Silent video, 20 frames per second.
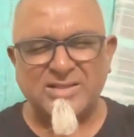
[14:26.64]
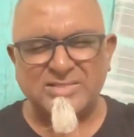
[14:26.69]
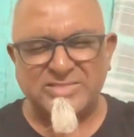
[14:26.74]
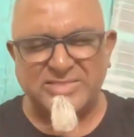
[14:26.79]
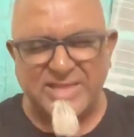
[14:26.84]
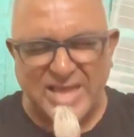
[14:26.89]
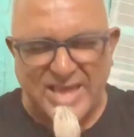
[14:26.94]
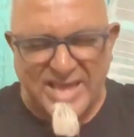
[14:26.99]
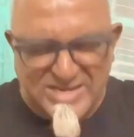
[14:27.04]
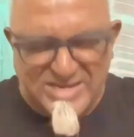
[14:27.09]

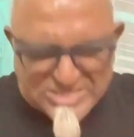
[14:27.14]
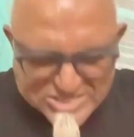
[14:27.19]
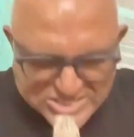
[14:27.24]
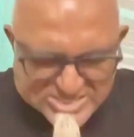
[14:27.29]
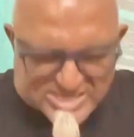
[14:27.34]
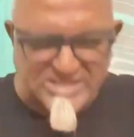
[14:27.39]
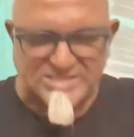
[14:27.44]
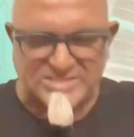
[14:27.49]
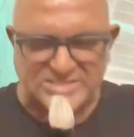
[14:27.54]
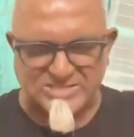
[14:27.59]
their
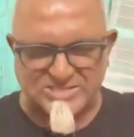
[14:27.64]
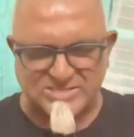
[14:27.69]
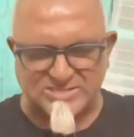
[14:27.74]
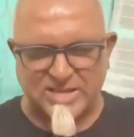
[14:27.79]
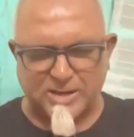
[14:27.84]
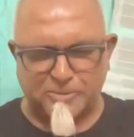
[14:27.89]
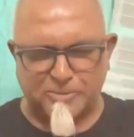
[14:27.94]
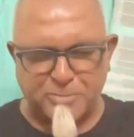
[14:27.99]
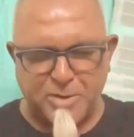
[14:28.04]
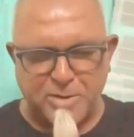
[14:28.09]
sins,
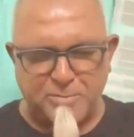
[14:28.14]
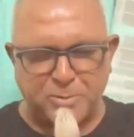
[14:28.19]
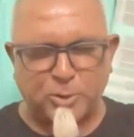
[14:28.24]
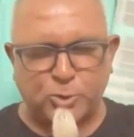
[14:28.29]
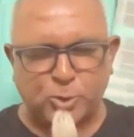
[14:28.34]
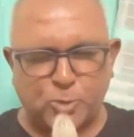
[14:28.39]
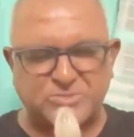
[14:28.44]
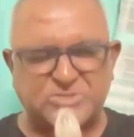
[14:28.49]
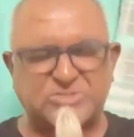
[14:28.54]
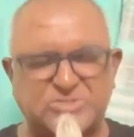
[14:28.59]
that people
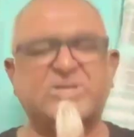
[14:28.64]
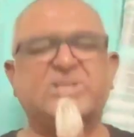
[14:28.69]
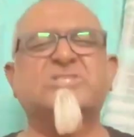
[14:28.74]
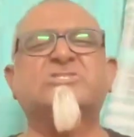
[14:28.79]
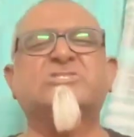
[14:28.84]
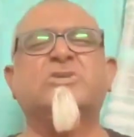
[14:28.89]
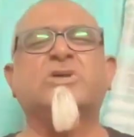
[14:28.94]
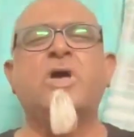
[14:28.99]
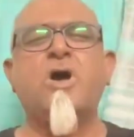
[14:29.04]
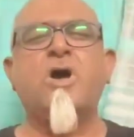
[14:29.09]
group
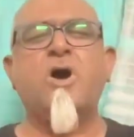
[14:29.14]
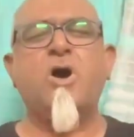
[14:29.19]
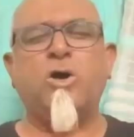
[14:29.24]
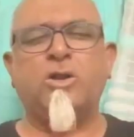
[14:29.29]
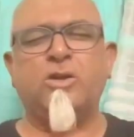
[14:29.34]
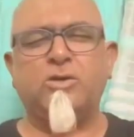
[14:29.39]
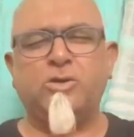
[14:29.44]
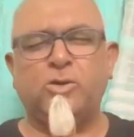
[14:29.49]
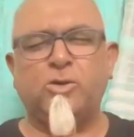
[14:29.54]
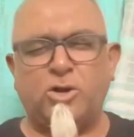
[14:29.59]
sins, uh,
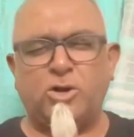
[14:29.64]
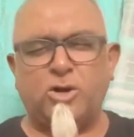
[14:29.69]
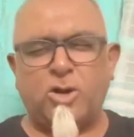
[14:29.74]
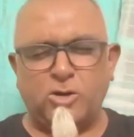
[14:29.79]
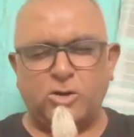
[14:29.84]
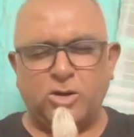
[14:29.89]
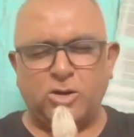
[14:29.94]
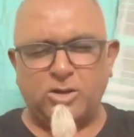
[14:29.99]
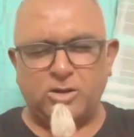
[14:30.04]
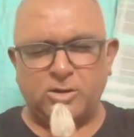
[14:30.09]
Lord,
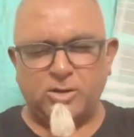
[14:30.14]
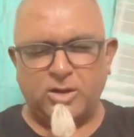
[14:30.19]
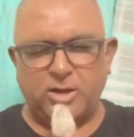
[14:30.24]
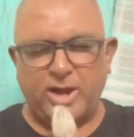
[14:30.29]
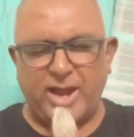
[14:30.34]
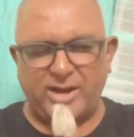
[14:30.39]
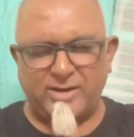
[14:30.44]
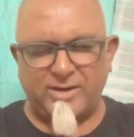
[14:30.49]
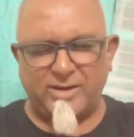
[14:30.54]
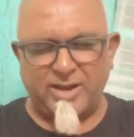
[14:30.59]
uh,
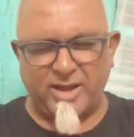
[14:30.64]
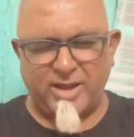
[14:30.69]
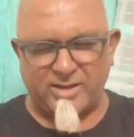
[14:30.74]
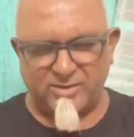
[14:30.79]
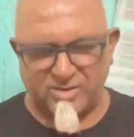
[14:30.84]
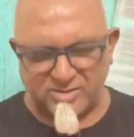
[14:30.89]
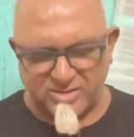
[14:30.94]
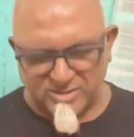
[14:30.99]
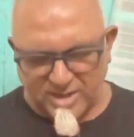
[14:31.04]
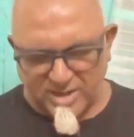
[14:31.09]
and and
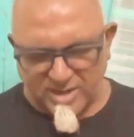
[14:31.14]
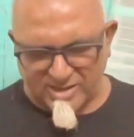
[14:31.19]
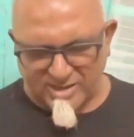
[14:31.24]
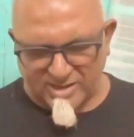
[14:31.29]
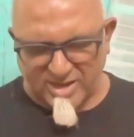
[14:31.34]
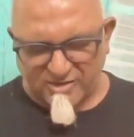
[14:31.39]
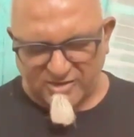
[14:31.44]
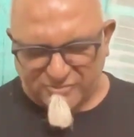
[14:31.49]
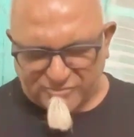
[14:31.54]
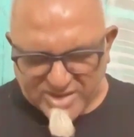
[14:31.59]
and
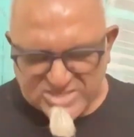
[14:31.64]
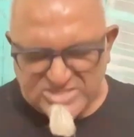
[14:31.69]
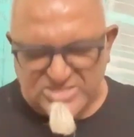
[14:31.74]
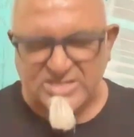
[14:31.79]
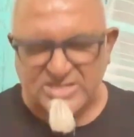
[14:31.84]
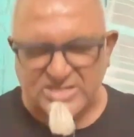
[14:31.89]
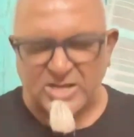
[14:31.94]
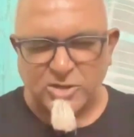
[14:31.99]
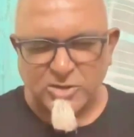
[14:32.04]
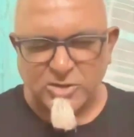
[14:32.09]
confess
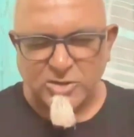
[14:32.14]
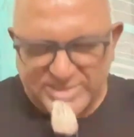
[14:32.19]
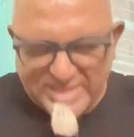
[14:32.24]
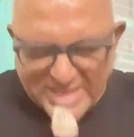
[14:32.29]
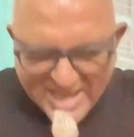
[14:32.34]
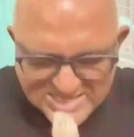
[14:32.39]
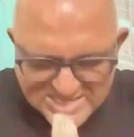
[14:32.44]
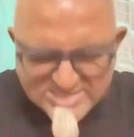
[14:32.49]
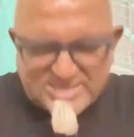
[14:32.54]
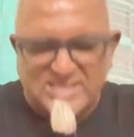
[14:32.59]

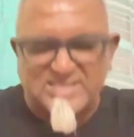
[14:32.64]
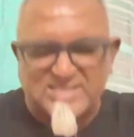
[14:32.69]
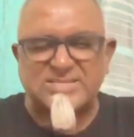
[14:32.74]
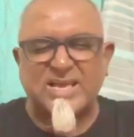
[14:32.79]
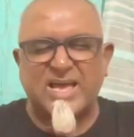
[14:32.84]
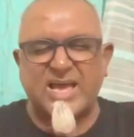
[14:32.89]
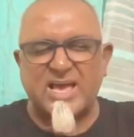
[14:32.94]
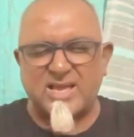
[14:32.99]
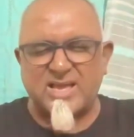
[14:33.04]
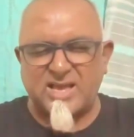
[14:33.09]
their sins
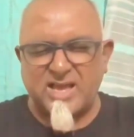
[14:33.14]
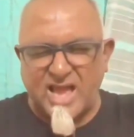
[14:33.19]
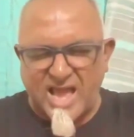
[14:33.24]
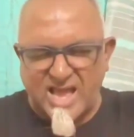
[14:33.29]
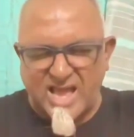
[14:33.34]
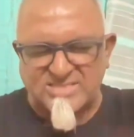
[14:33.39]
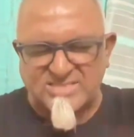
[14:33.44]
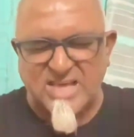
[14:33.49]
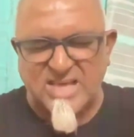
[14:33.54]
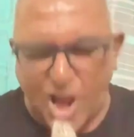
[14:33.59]
uh,
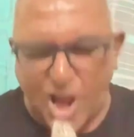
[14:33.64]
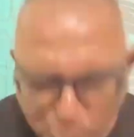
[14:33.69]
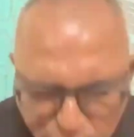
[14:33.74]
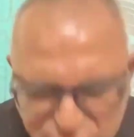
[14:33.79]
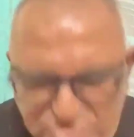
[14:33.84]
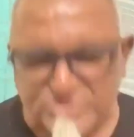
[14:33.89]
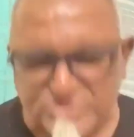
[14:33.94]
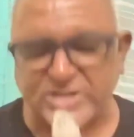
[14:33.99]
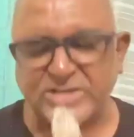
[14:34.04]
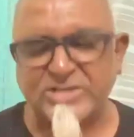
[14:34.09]
as our
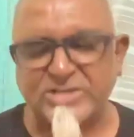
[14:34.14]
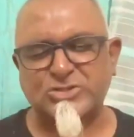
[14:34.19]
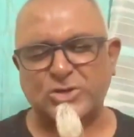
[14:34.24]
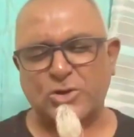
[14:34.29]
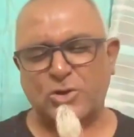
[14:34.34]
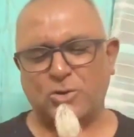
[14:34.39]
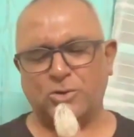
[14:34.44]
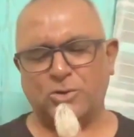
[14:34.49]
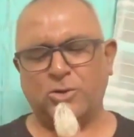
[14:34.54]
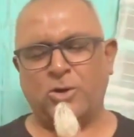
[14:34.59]
sins,
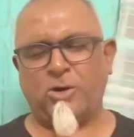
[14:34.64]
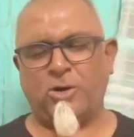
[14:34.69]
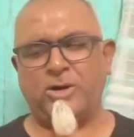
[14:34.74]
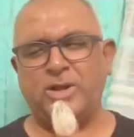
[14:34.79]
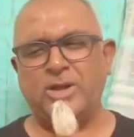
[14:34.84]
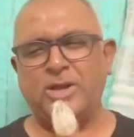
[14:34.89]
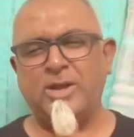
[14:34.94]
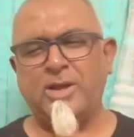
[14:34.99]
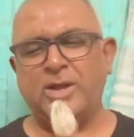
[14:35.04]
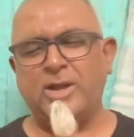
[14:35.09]
O oh Lord.
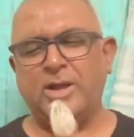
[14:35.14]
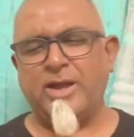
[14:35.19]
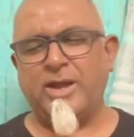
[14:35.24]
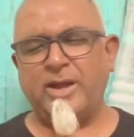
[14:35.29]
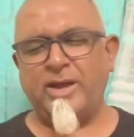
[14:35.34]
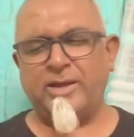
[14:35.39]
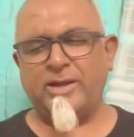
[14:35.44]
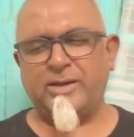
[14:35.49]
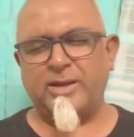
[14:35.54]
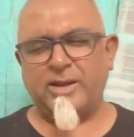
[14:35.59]

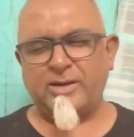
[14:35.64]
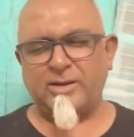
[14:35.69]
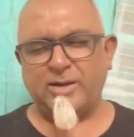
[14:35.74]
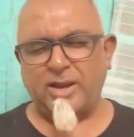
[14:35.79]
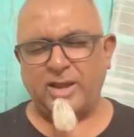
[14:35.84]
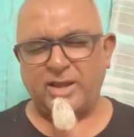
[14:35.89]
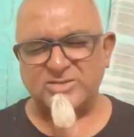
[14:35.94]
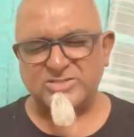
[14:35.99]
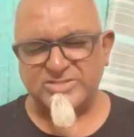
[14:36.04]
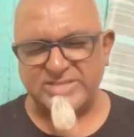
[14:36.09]
And, and
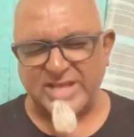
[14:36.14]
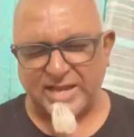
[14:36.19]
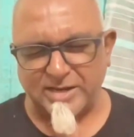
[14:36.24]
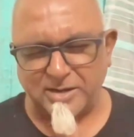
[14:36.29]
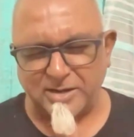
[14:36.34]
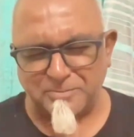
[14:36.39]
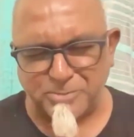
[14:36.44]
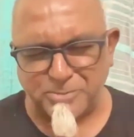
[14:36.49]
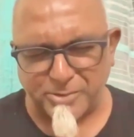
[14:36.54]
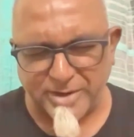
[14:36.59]
as
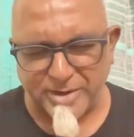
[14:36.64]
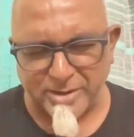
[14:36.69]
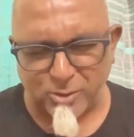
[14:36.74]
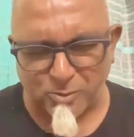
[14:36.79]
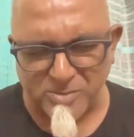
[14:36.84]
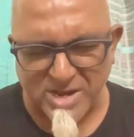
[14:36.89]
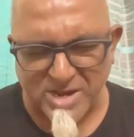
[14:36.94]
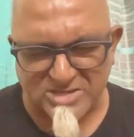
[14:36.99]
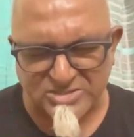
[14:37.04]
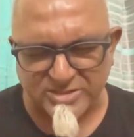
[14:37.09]
Daniel prayed, O oh
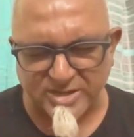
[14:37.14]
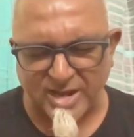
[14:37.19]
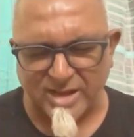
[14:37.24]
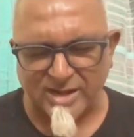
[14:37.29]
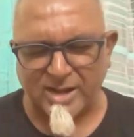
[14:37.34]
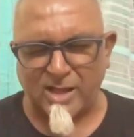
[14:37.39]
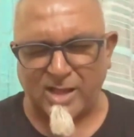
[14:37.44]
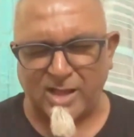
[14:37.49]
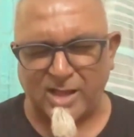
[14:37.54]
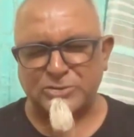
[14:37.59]
Master, and
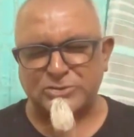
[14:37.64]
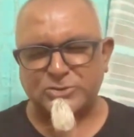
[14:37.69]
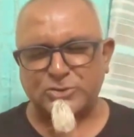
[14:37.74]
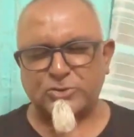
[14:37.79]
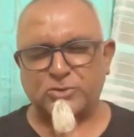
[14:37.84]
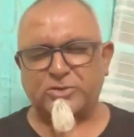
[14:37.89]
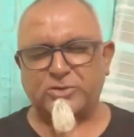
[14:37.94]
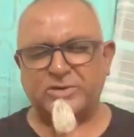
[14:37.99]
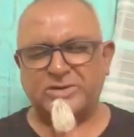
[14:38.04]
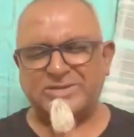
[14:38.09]
help us
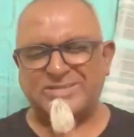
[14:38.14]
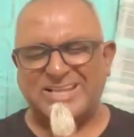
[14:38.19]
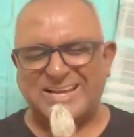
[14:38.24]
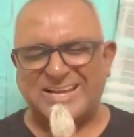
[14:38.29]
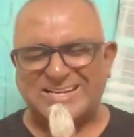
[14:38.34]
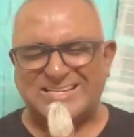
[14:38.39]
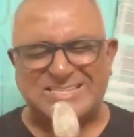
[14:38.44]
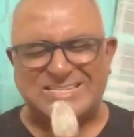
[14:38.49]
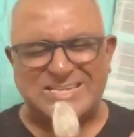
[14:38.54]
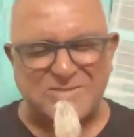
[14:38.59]
to
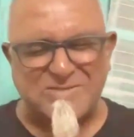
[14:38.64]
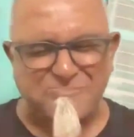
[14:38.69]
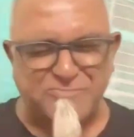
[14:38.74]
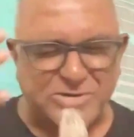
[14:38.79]
dig deep